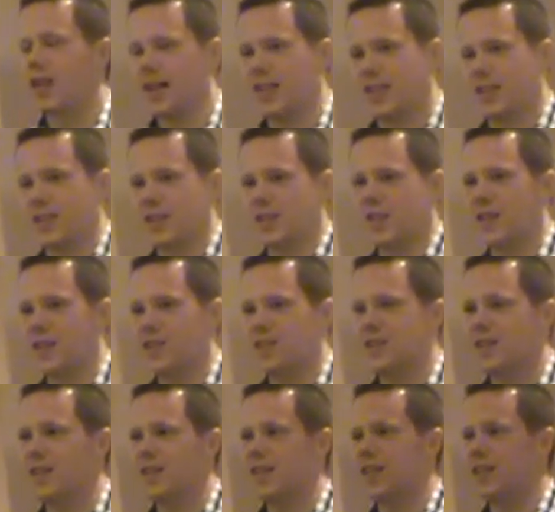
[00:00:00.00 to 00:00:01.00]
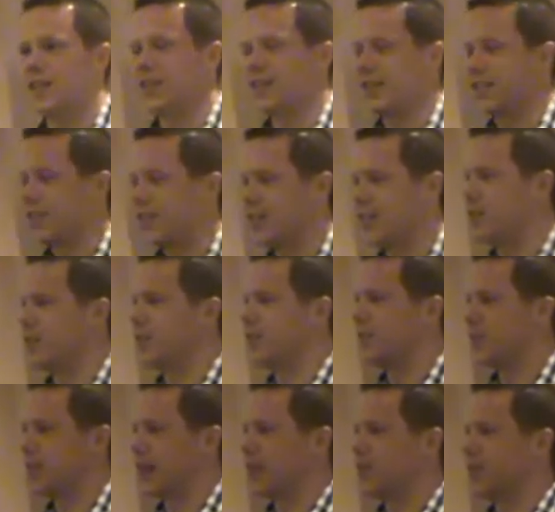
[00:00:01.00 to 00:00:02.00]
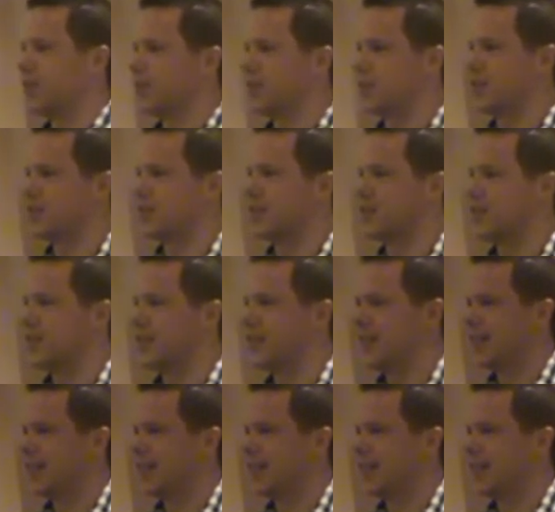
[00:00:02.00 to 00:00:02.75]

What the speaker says: and you're constantly giving to that other person.